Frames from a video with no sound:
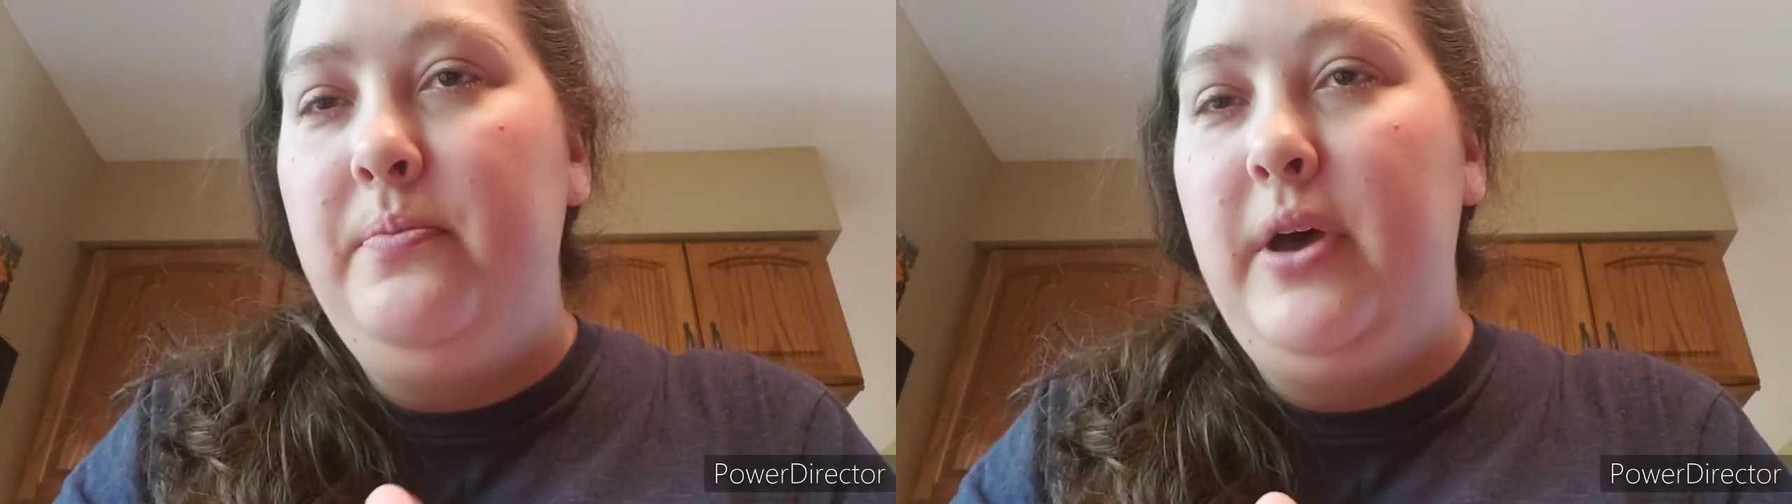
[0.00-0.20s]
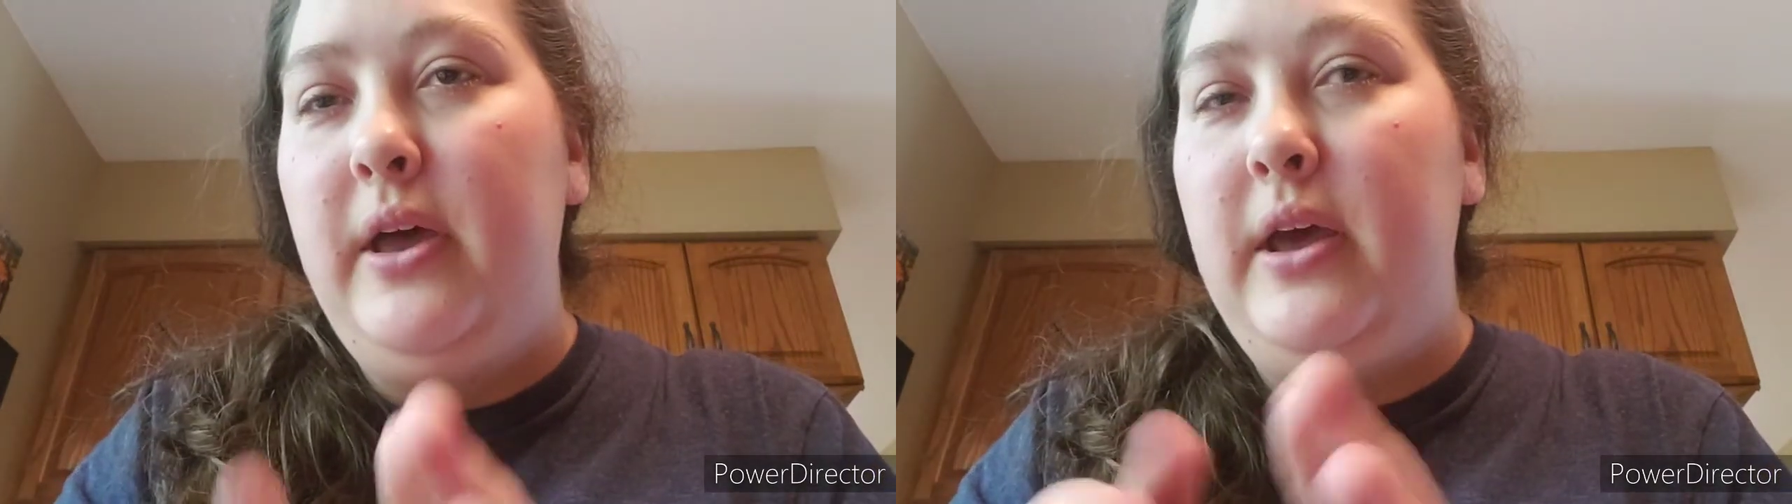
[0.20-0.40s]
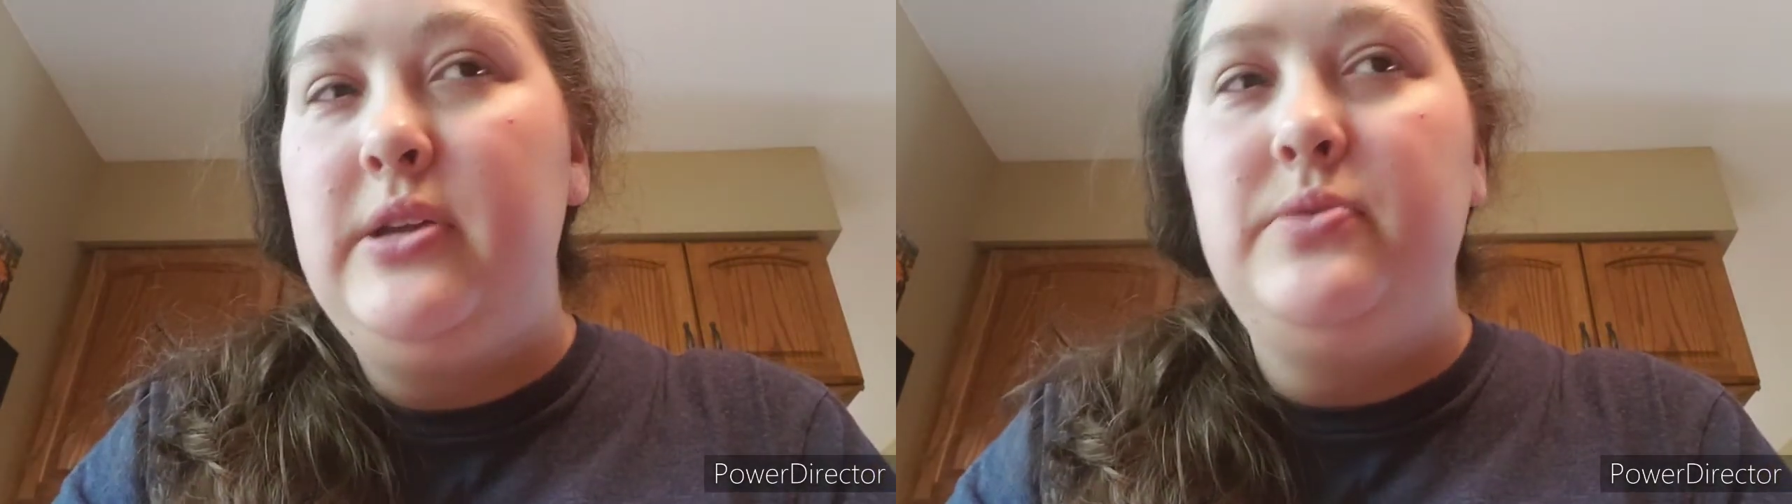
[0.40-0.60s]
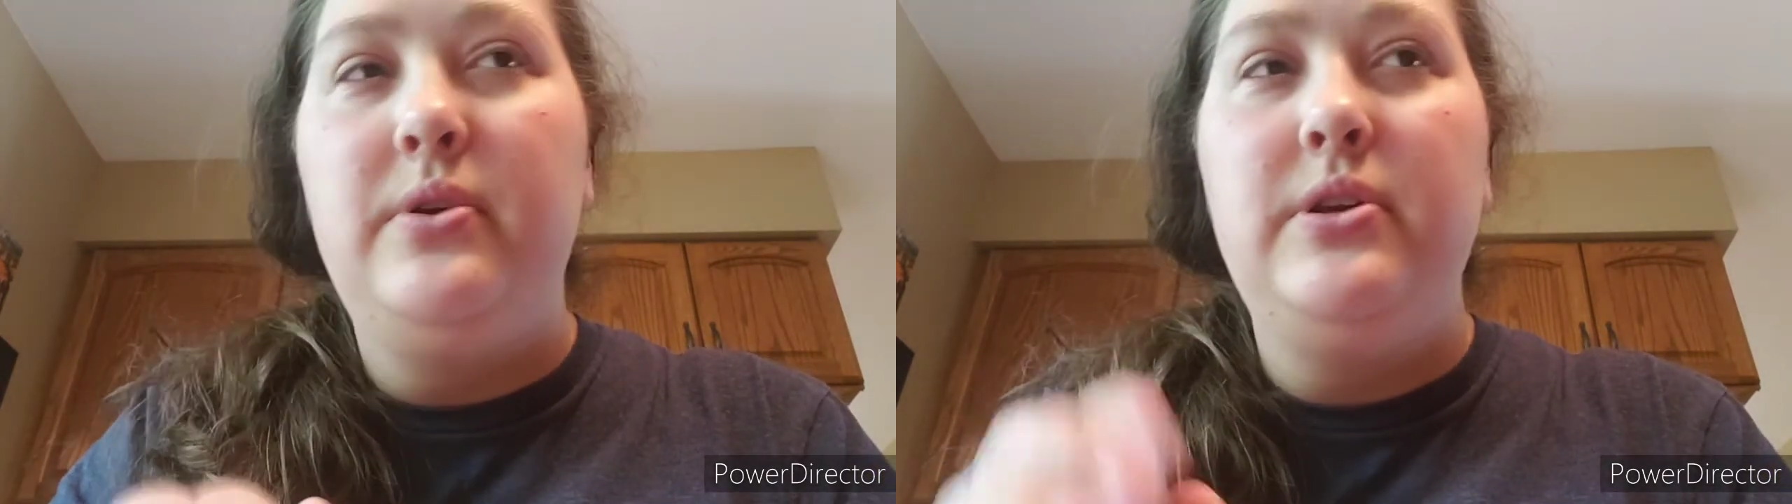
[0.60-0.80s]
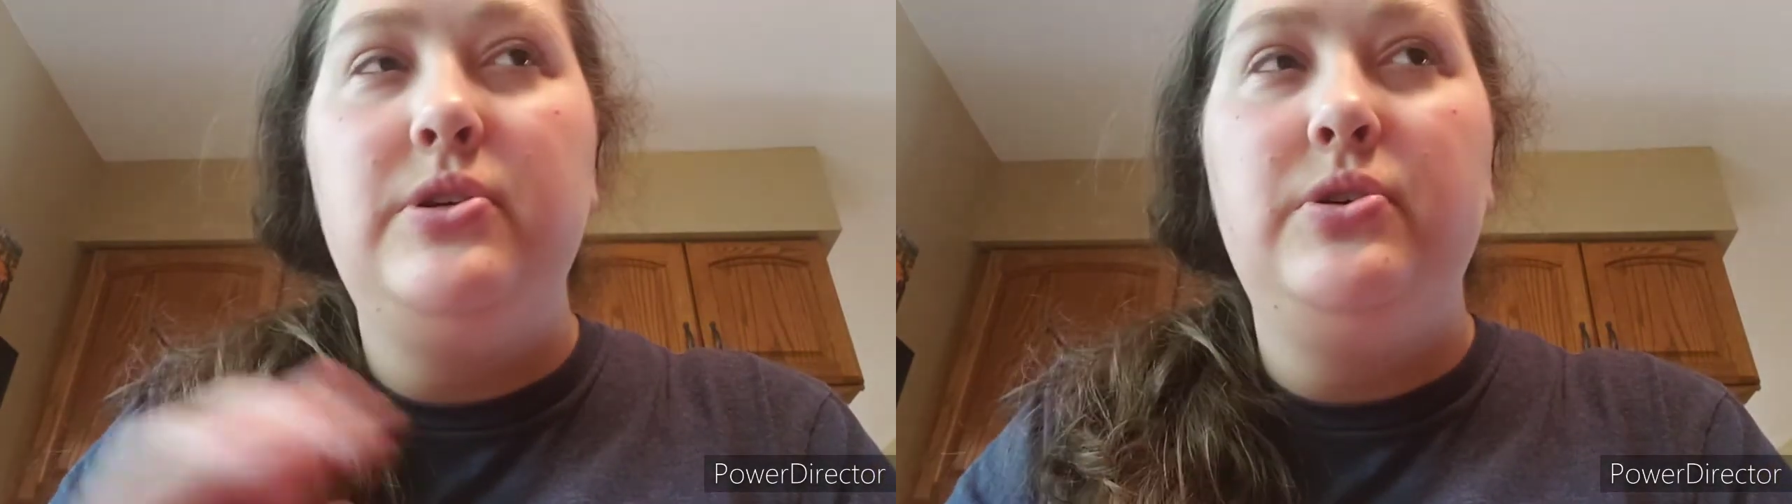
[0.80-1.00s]
but I just
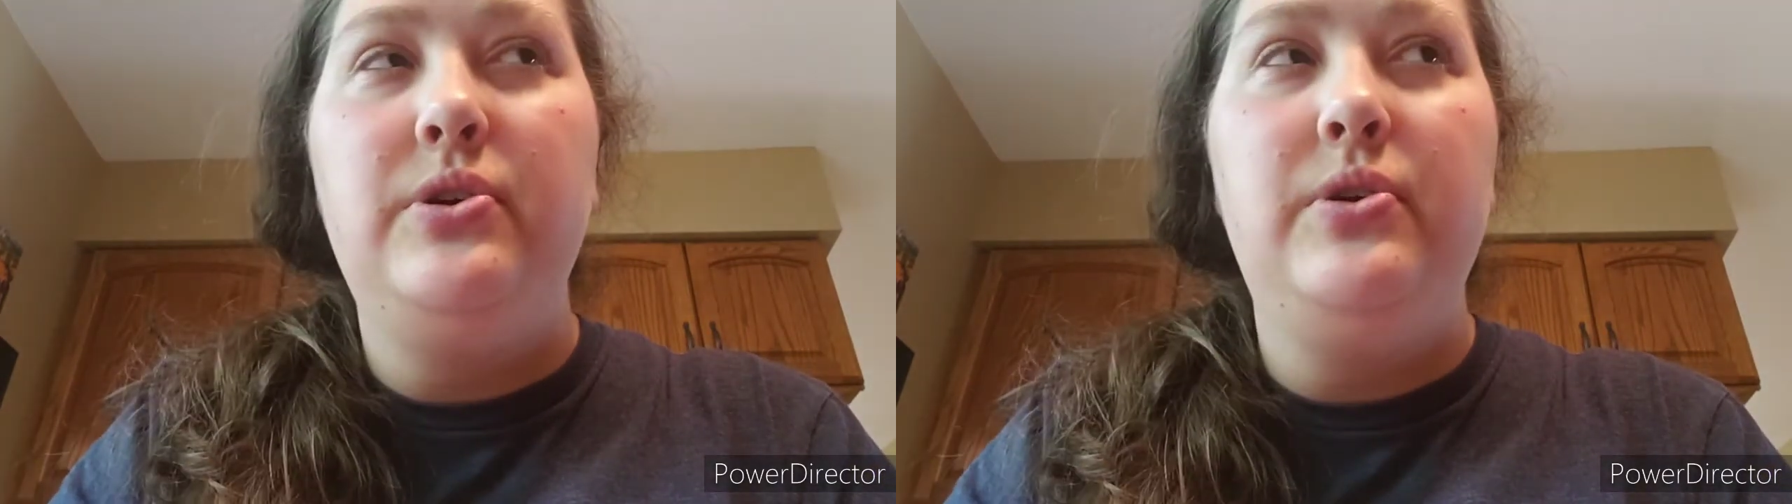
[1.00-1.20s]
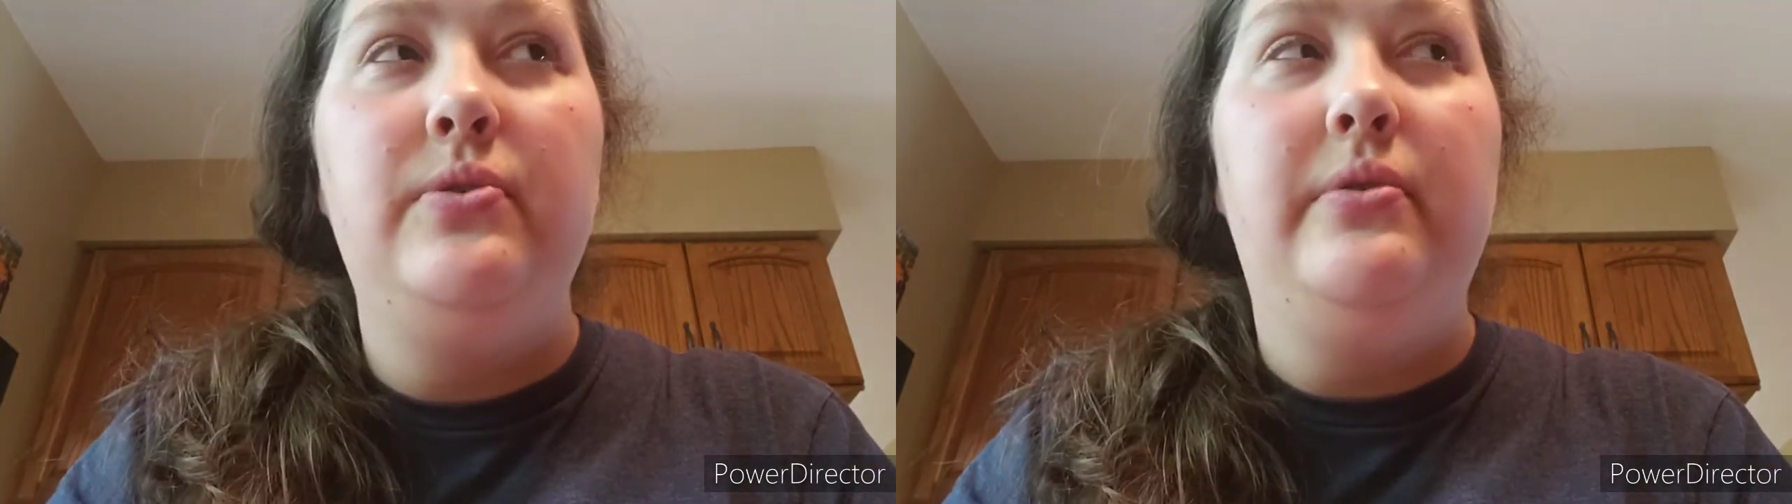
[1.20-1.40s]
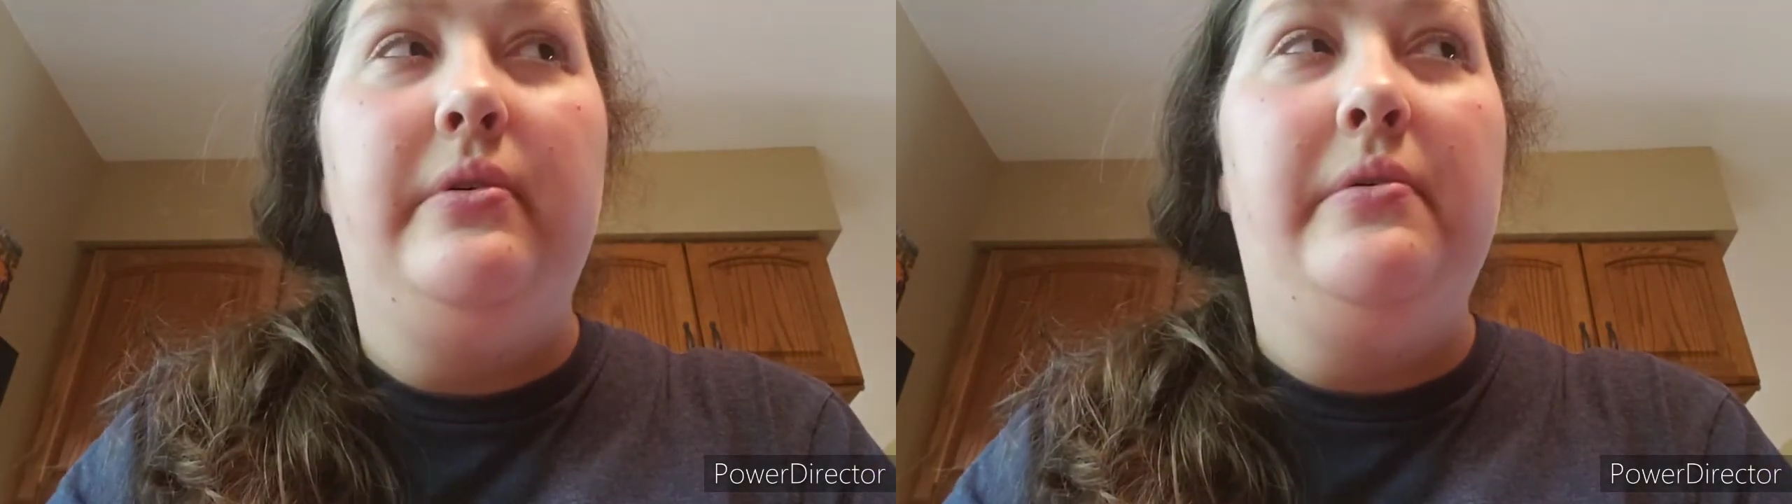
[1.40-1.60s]
wanted to show you